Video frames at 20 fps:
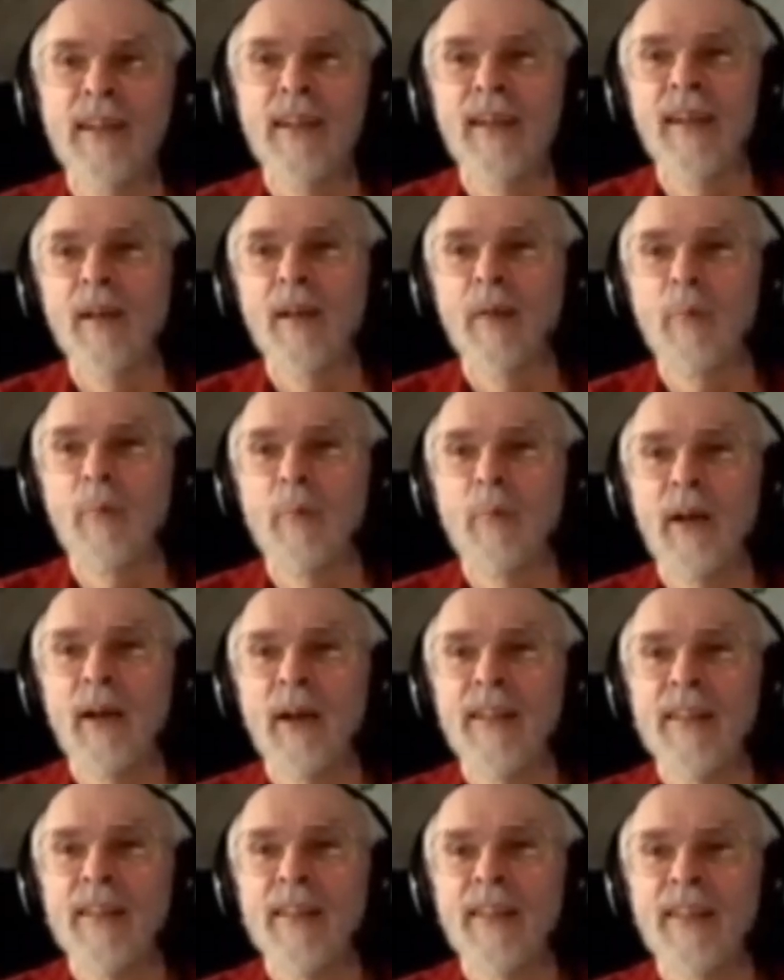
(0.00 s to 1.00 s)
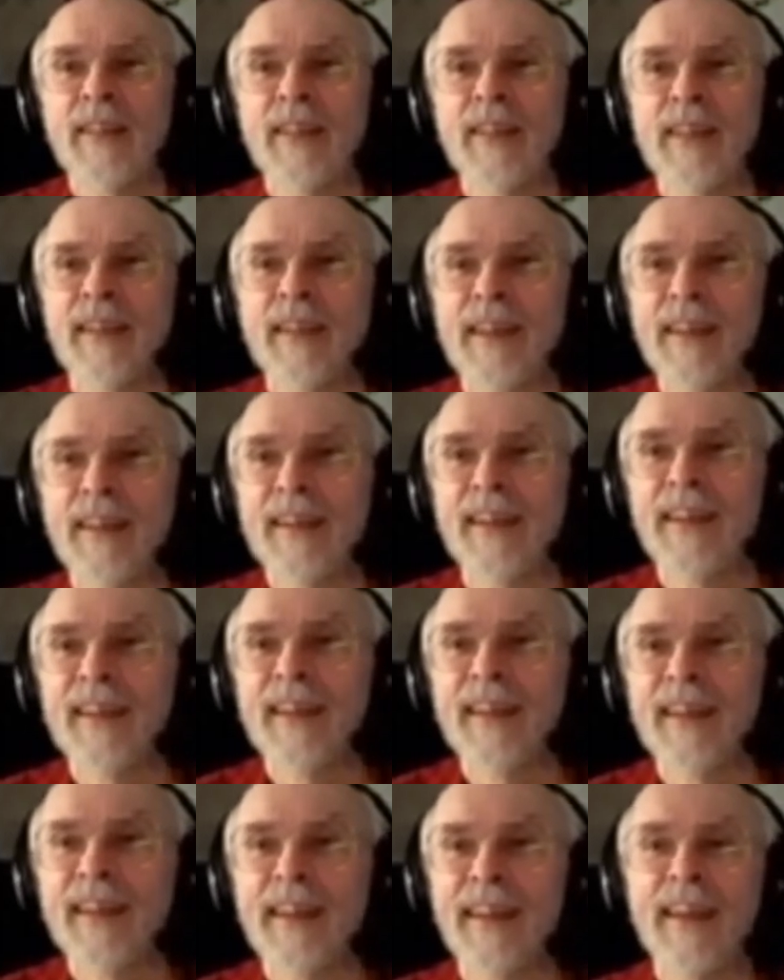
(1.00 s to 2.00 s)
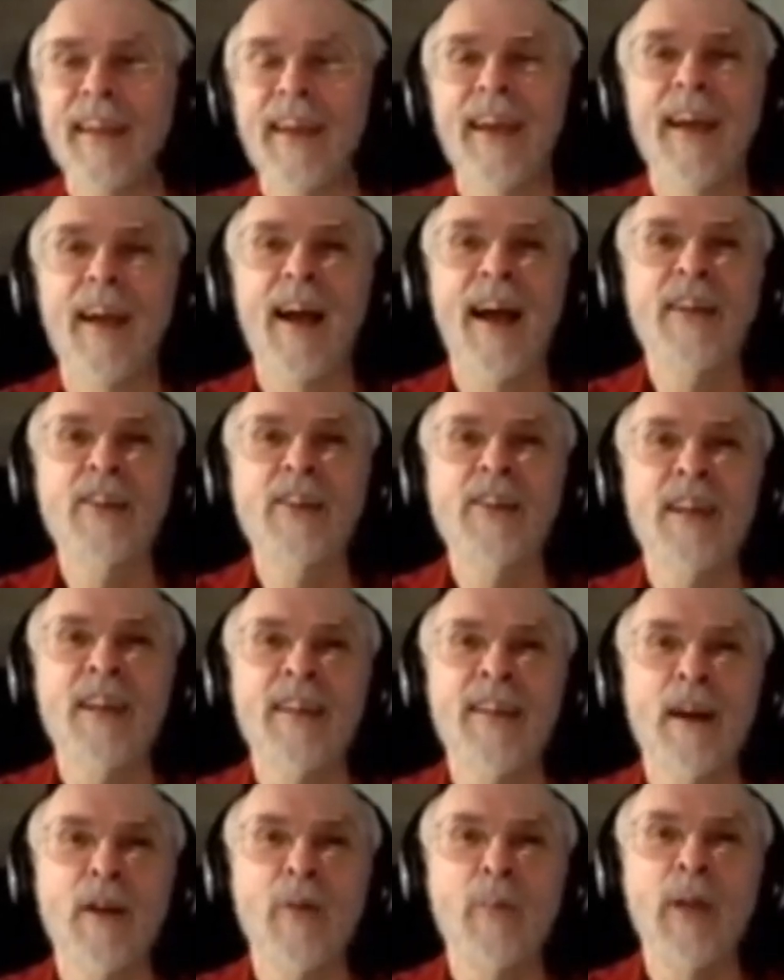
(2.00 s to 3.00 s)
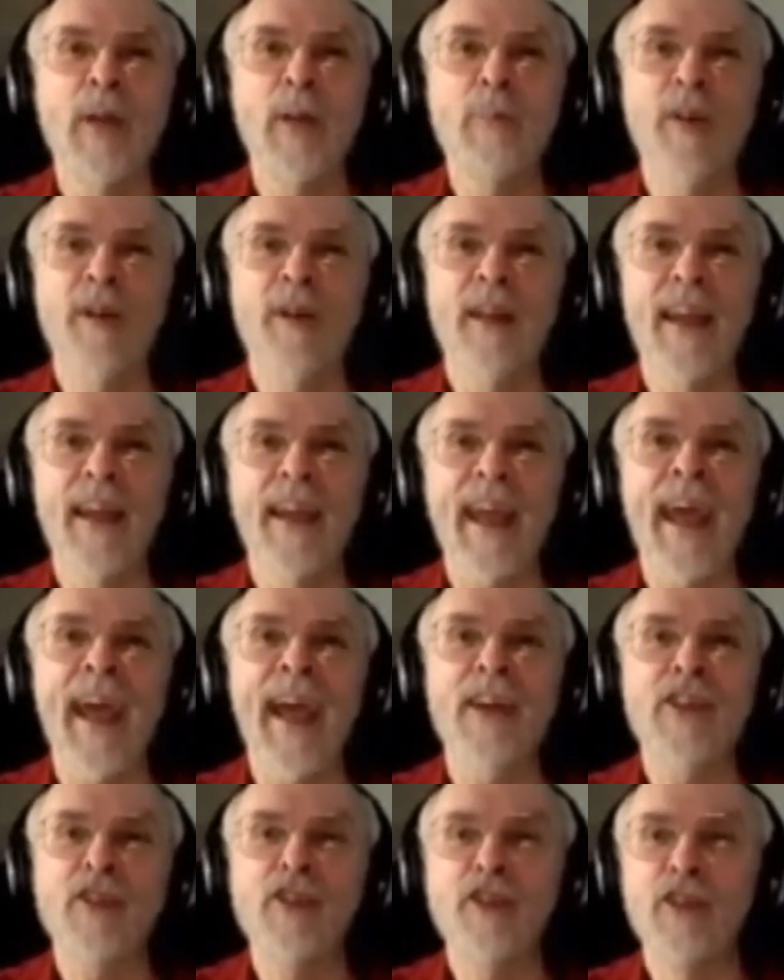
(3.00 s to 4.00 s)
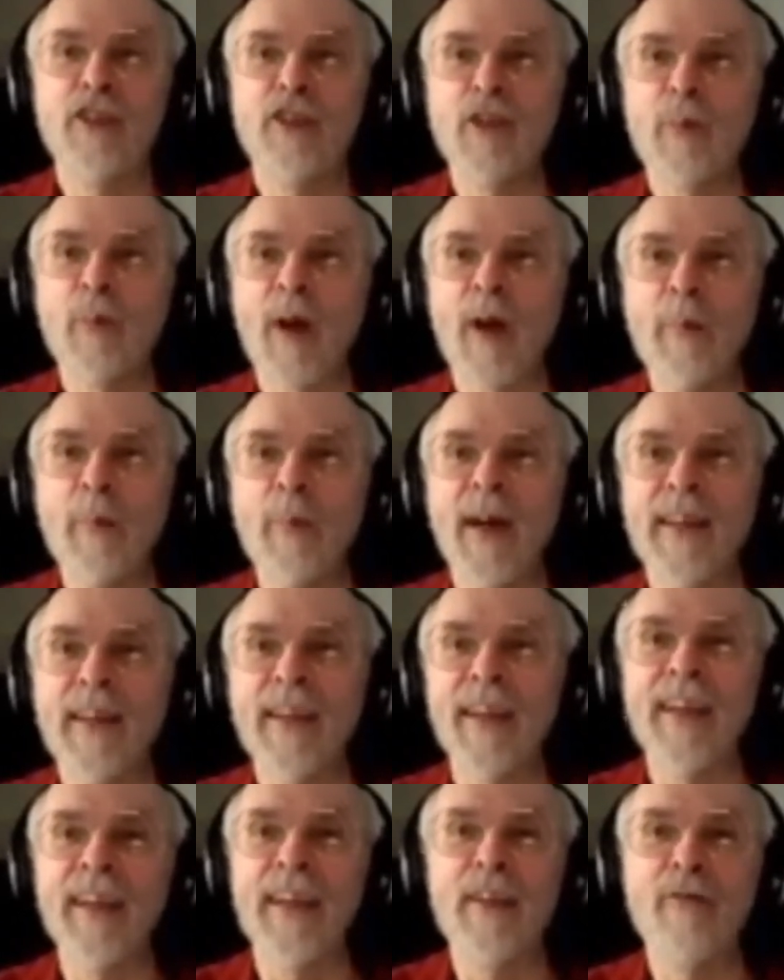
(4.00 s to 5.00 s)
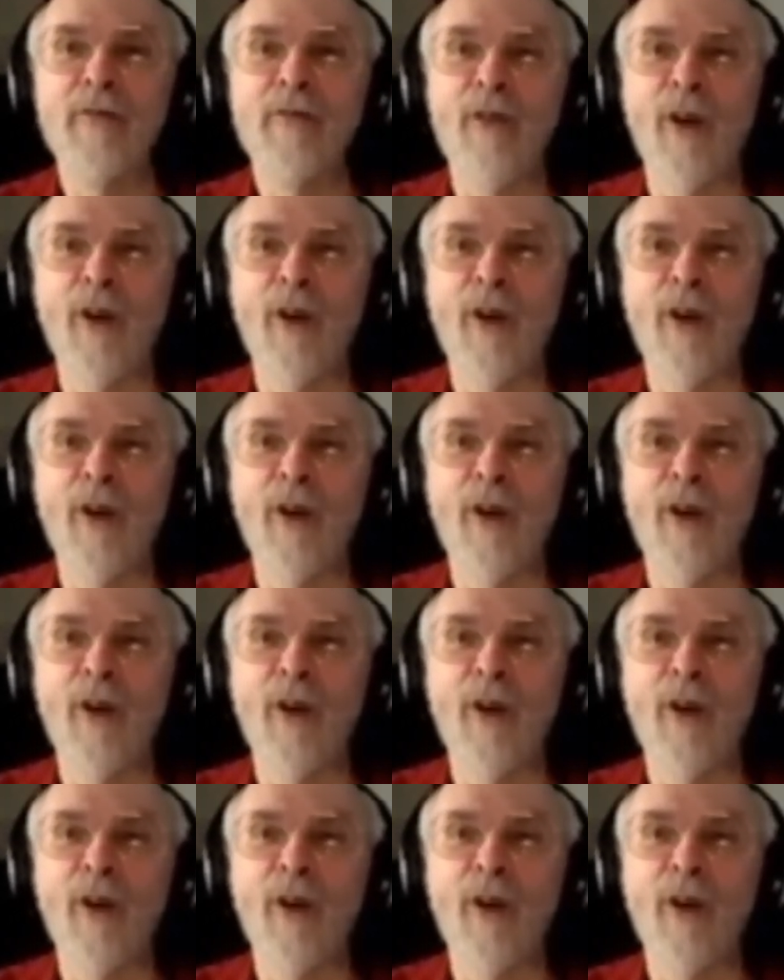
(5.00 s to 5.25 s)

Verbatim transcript: But I'll send out people like Ash to do my butt kicking for me.